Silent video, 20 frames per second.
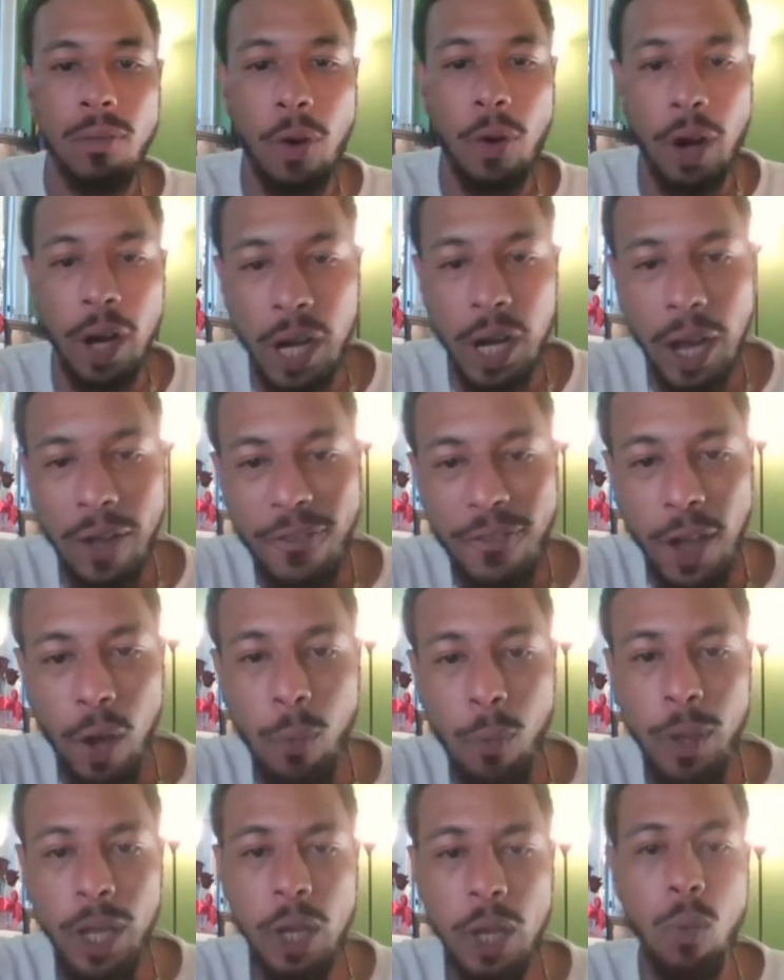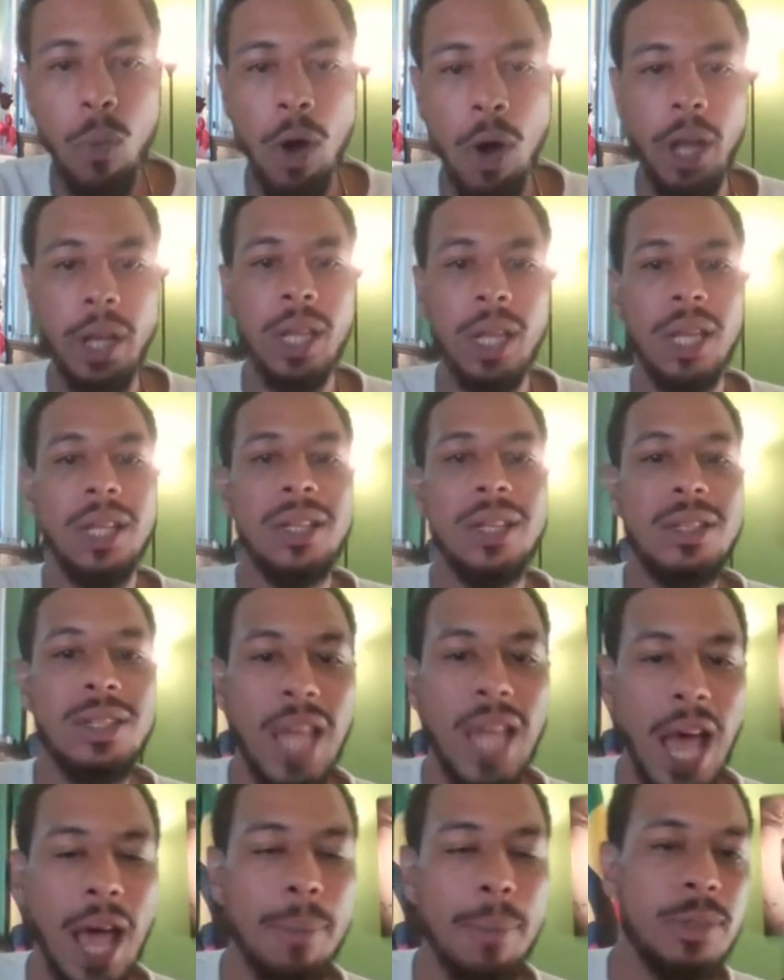for NFL Week 1
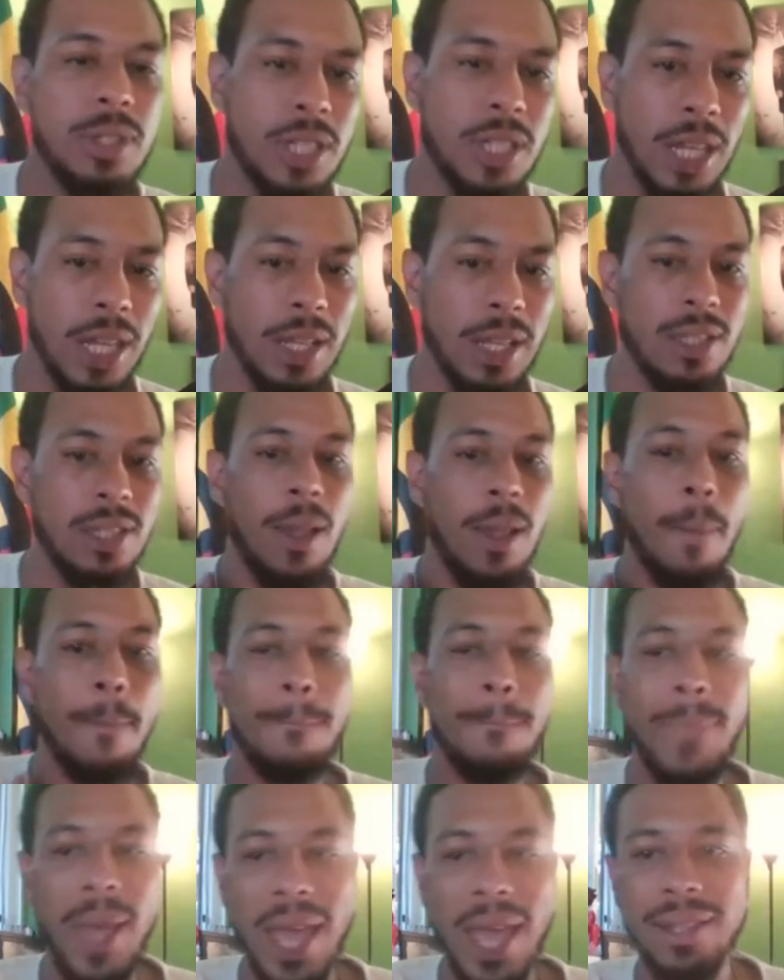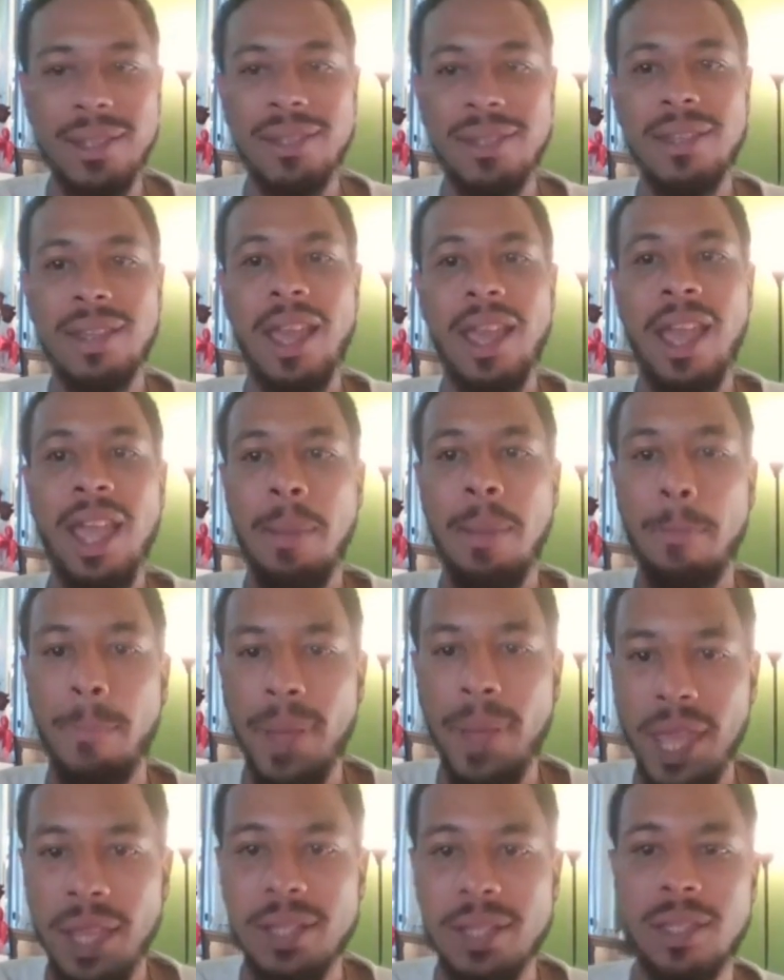Top 6 Bets and
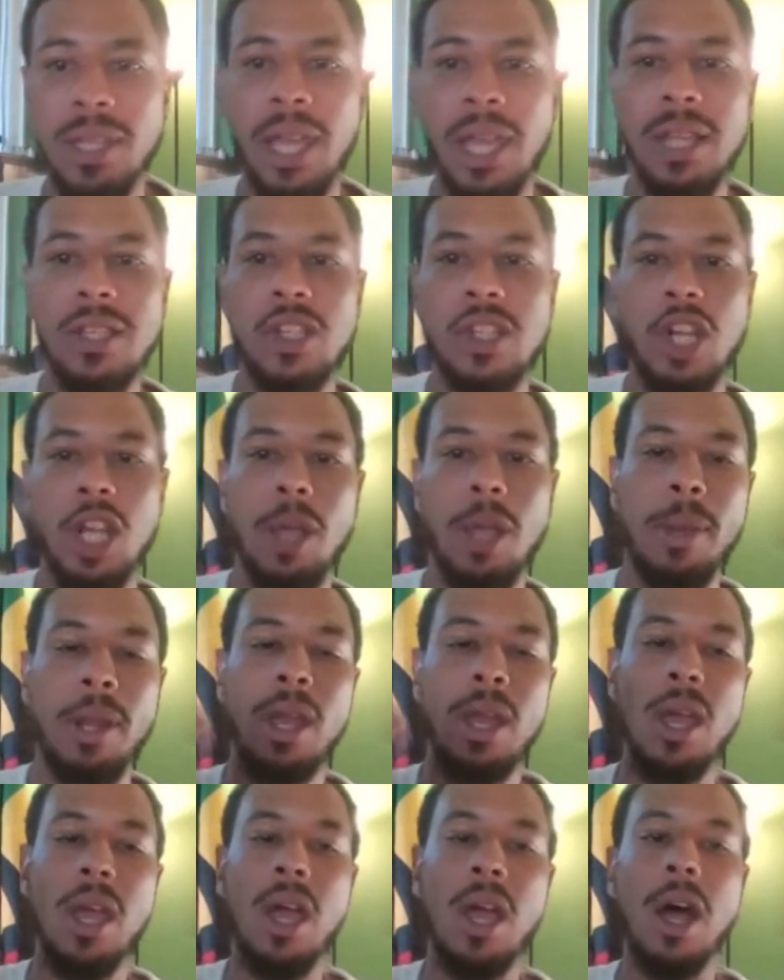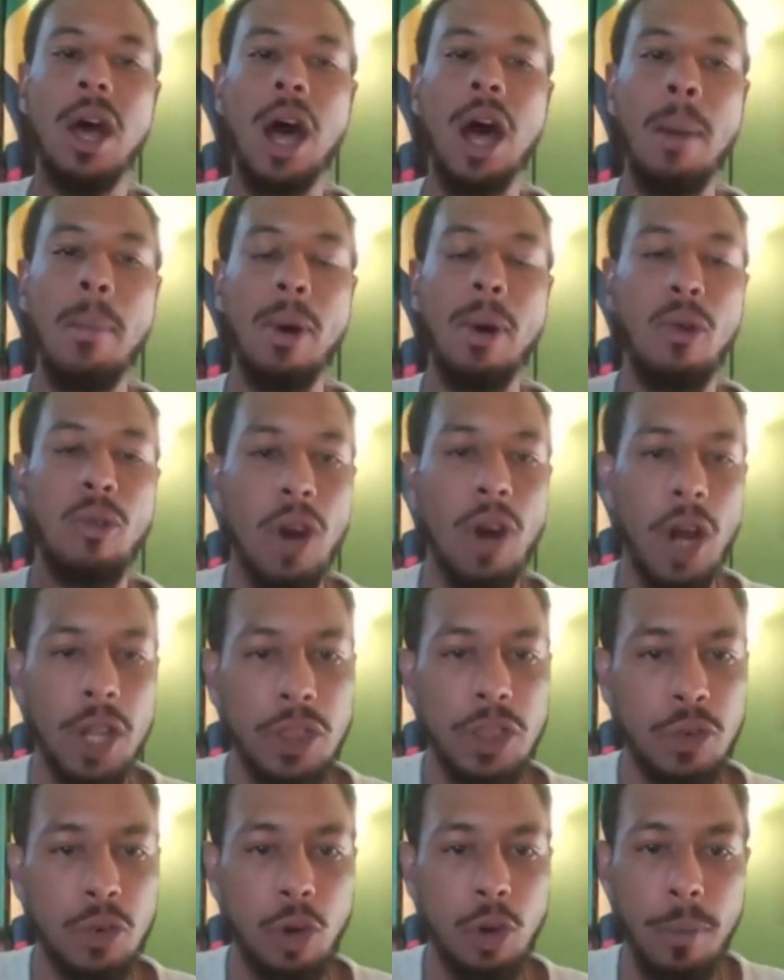Picks, ladies and gentlemen. I'm going to
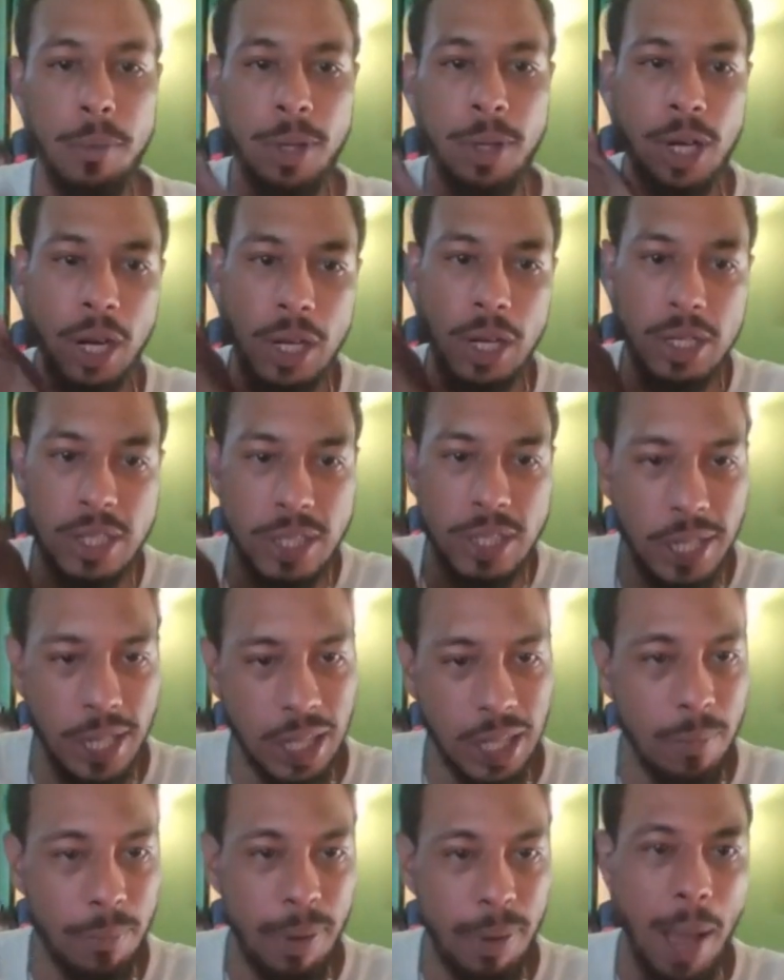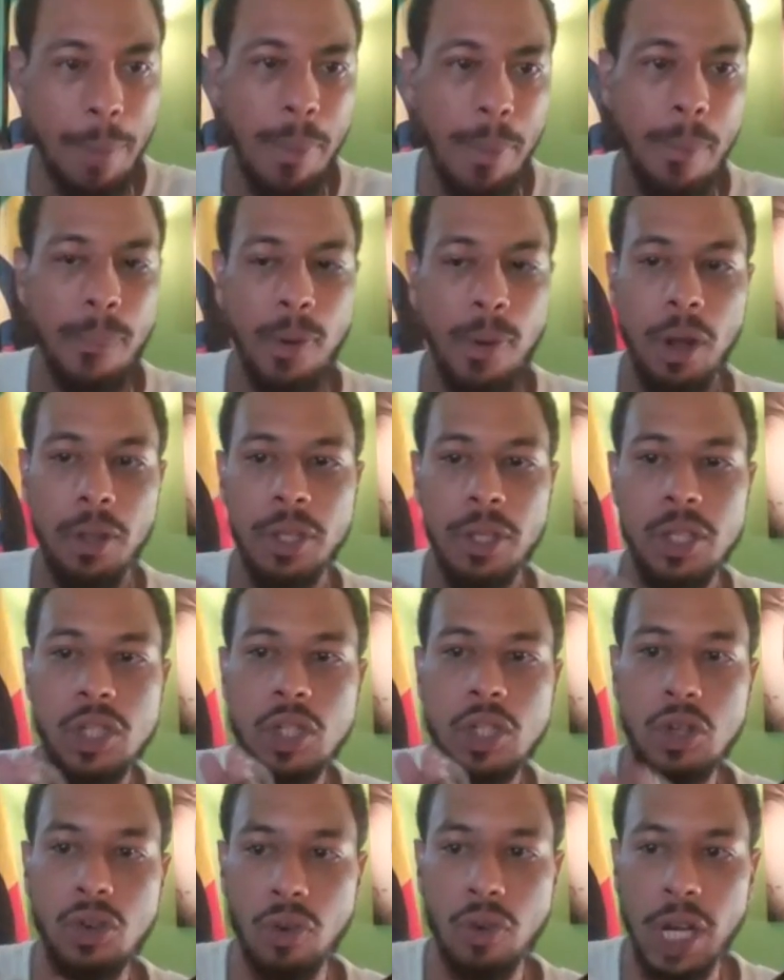run through them. You're going to see them pop up on the
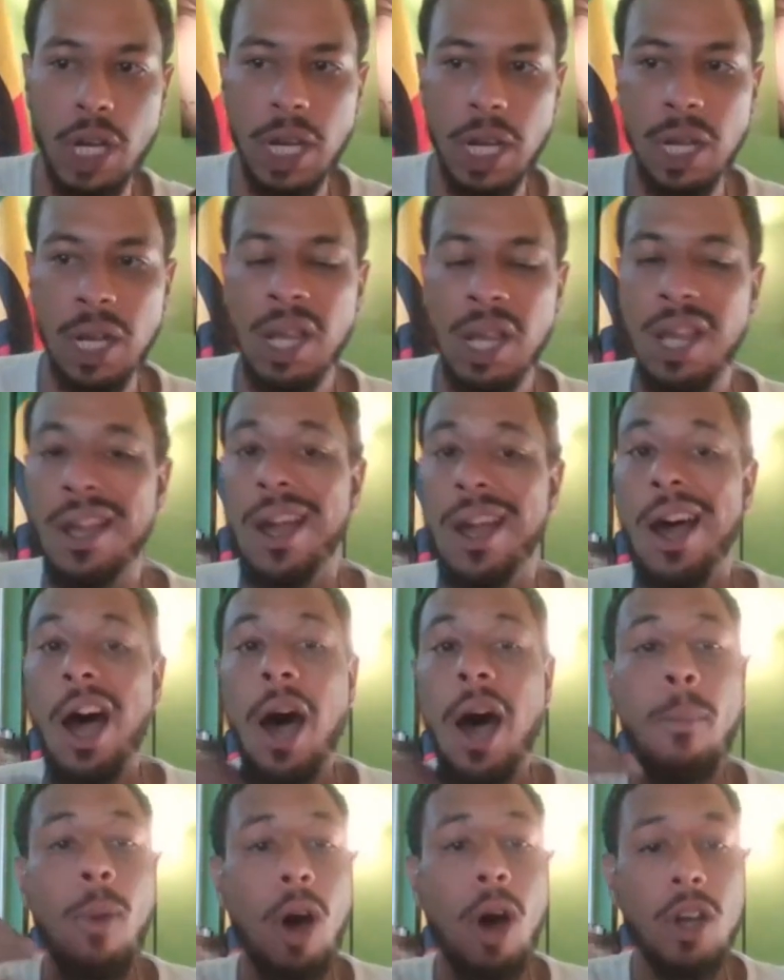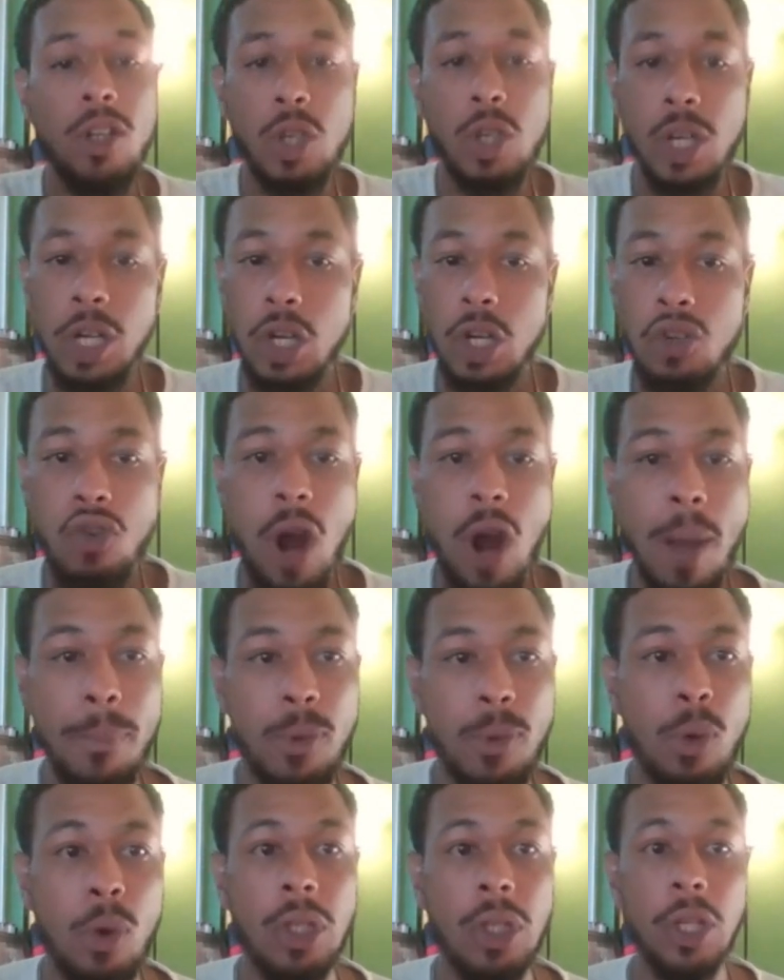screen. I'm also going to
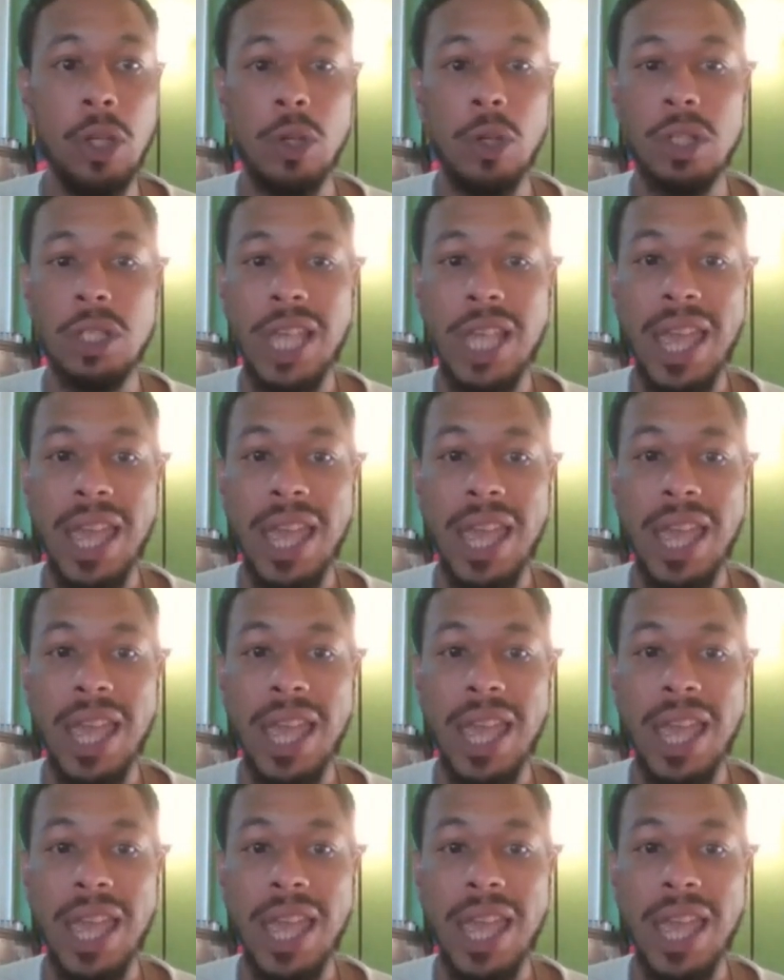drop you a little